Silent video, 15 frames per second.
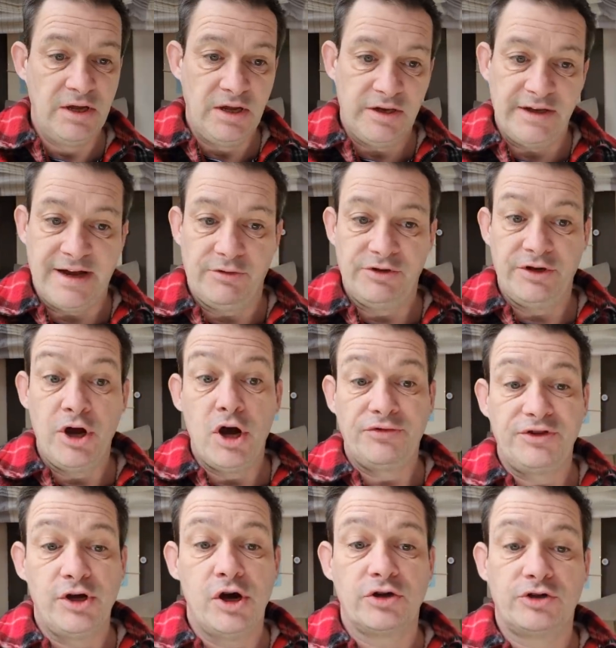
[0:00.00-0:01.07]
Now, the North
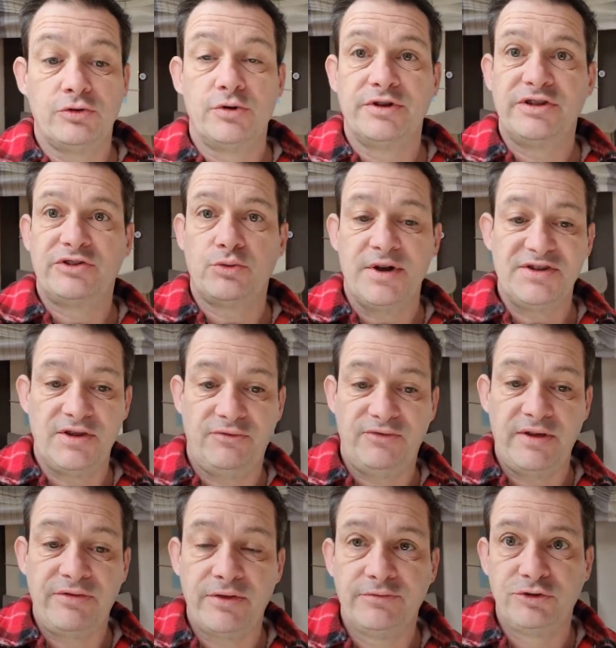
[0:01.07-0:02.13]
Yorkshire one is
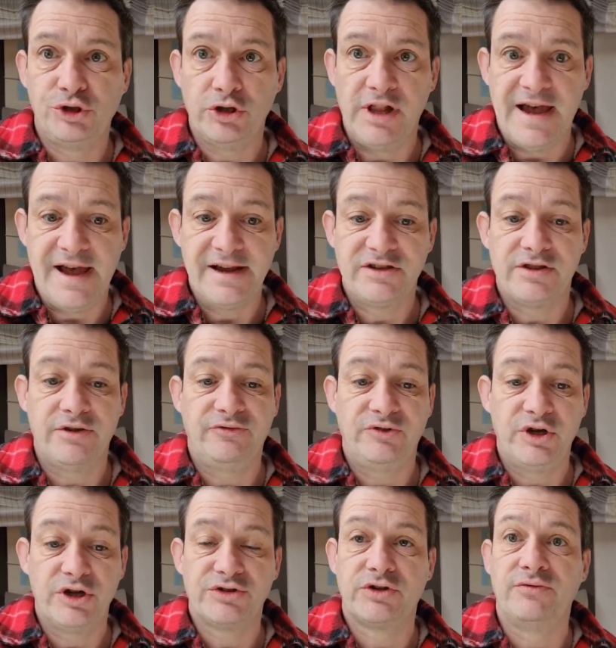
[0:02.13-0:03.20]
25th of July to the
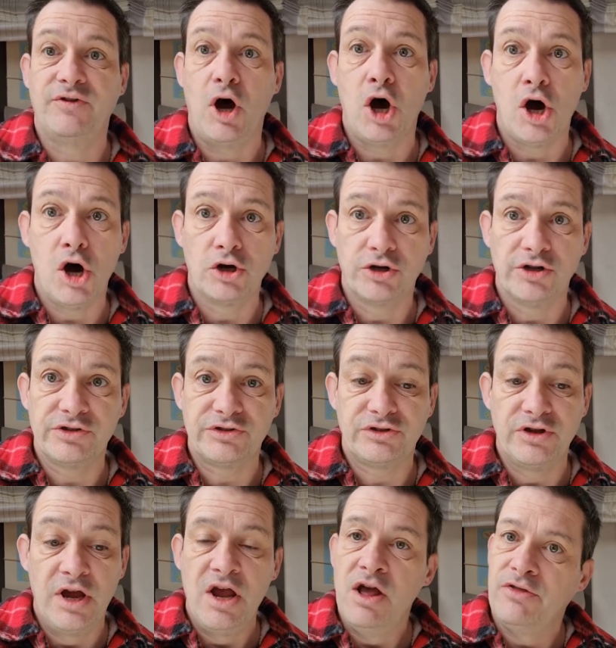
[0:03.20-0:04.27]
1st of August.
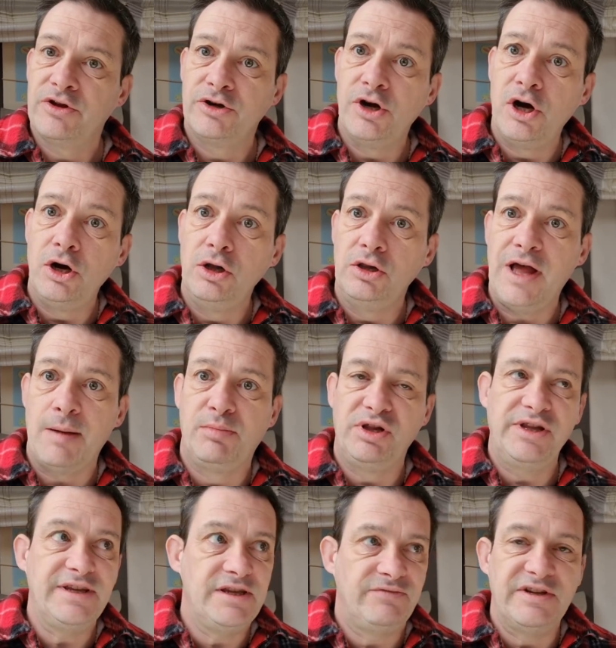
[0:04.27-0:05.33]
They're all, I
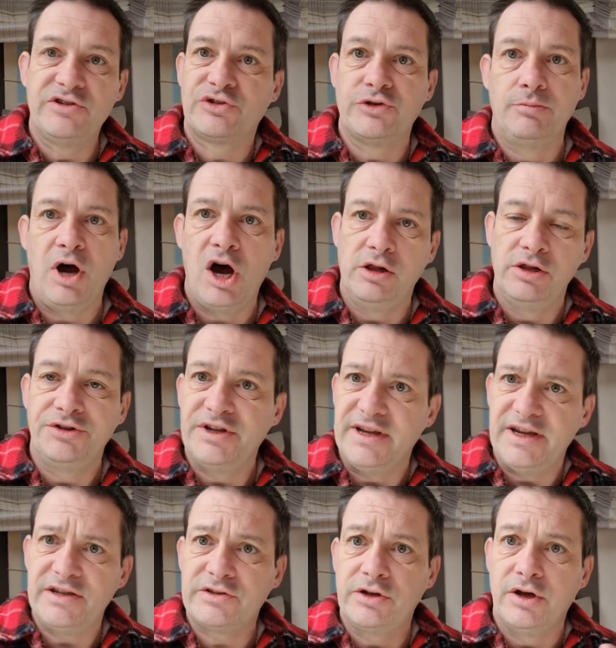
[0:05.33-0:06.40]
believe, in summer
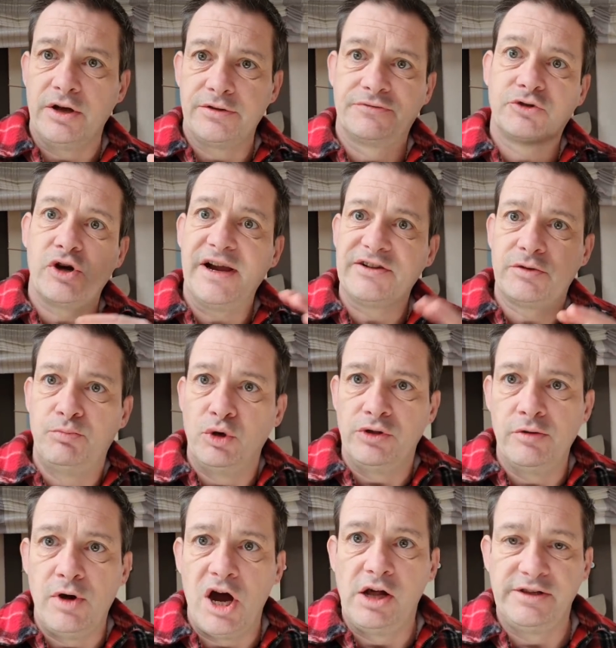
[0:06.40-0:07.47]
holidays, or they've tried to put
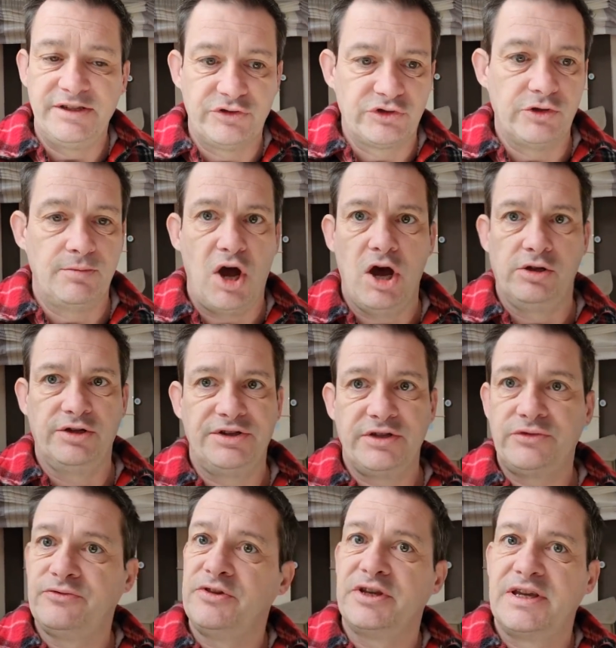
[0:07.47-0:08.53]
them all in summer holidays for the